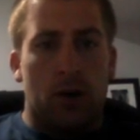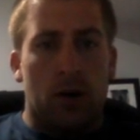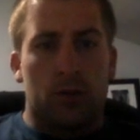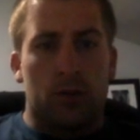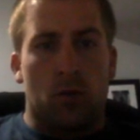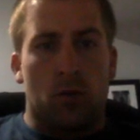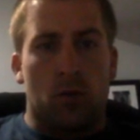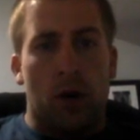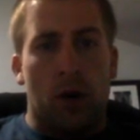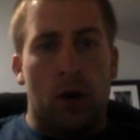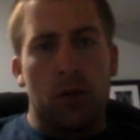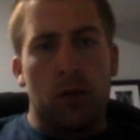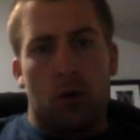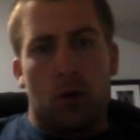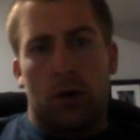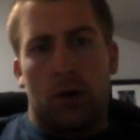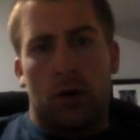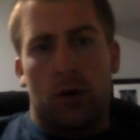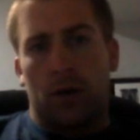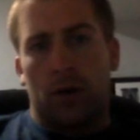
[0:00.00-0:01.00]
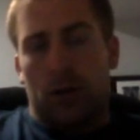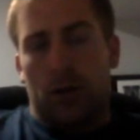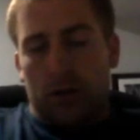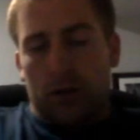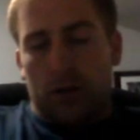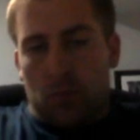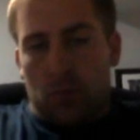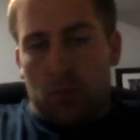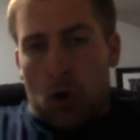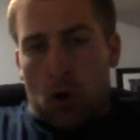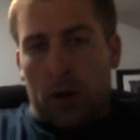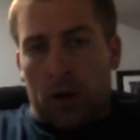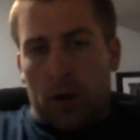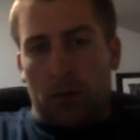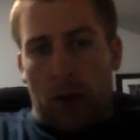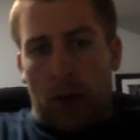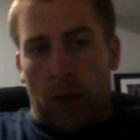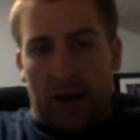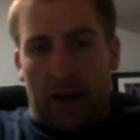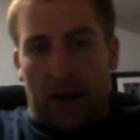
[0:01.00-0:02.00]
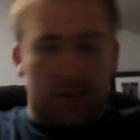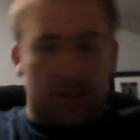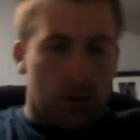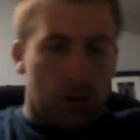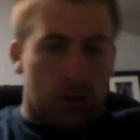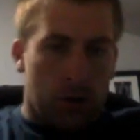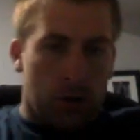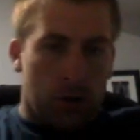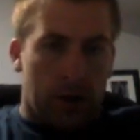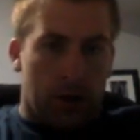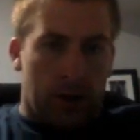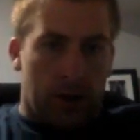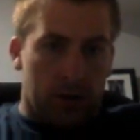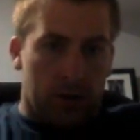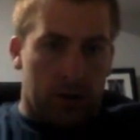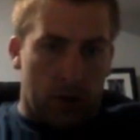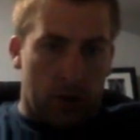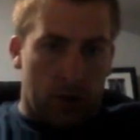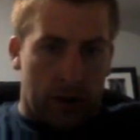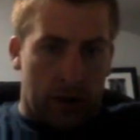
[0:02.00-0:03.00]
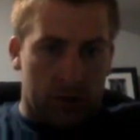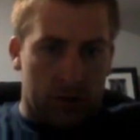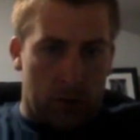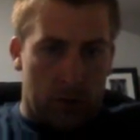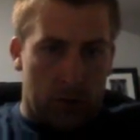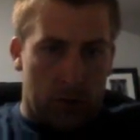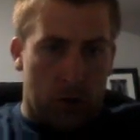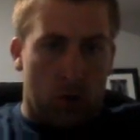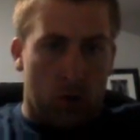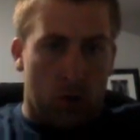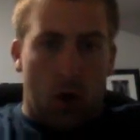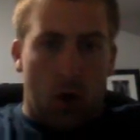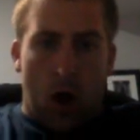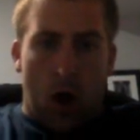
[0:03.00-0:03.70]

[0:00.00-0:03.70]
So my opponent just brought in Bastiodon into Azumarill